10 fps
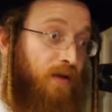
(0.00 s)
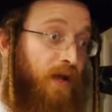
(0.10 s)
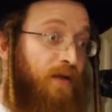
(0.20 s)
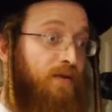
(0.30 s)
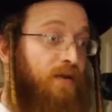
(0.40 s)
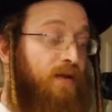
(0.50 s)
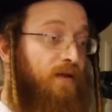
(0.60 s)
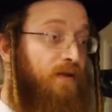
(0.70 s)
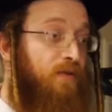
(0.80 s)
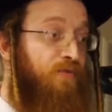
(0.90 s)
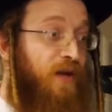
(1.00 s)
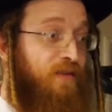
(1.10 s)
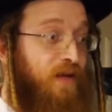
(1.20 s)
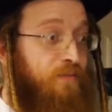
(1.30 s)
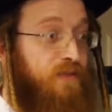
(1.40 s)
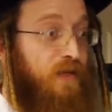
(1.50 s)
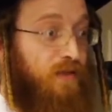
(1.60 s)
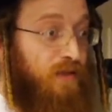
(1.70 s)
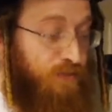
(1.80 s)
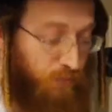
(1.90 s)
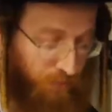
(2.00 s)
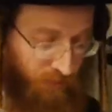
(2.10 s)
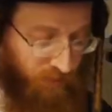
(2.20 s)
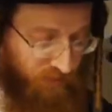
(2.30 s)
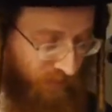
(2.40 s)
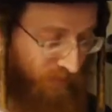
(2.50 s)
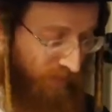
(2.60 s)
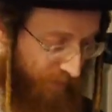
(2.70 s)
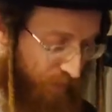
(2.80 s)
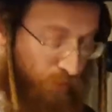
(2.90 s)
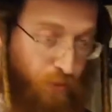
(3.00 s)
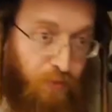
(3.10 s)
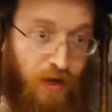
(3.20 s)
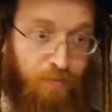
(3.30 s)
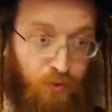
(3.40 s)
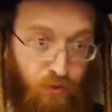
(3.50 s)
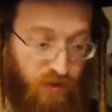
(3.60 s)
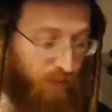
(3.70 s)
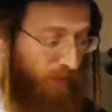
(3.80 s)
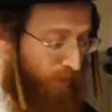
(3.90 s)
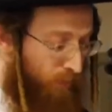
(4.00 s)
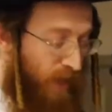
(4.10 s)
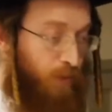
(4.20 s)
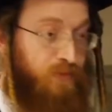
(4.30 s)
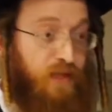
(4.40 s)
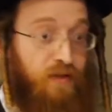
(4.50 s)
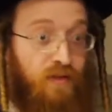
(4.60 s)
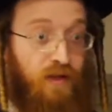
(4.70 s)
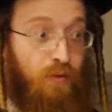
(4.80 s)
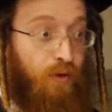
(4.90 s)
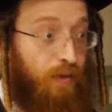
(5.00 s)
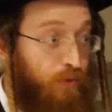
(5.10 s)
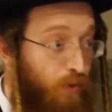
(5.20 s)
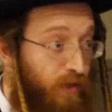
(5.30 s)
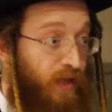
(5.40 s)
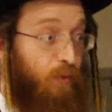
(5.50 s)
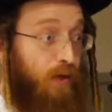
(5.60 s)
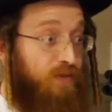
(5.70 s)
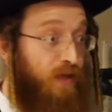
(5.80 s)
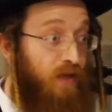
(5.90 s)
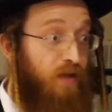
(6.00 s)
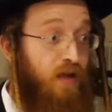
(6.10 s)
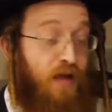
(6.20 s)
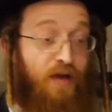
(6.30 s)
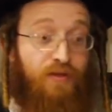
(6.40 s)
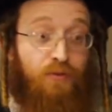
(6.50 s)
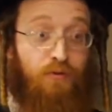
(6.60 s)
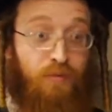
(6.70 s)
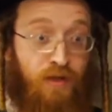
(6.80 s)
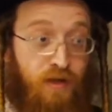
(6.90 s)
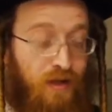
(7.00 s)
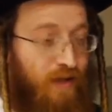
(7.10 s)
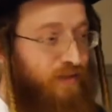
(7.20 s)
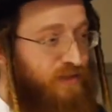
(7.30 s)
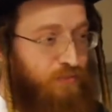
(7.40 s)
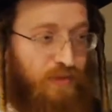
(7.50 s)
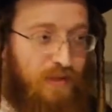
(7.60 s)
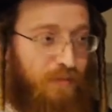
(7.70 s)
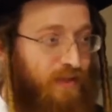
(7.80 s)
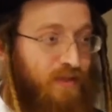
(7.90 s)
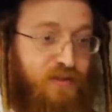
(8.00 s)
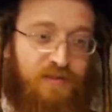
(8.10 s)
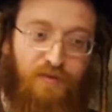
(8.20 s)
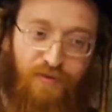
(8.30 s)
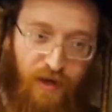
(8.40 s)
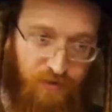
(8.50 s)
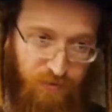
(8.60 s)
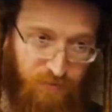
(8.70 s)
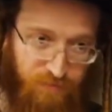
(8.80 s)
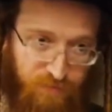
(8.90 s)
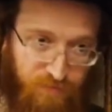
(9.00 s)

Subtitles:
again, the fact that I'm saying that these few things that have to do with what I'm doing, and how I'm standing, and where I'm talking, and what I'm saying, have to do with me, it doesn't really mean that it doesn't affect you.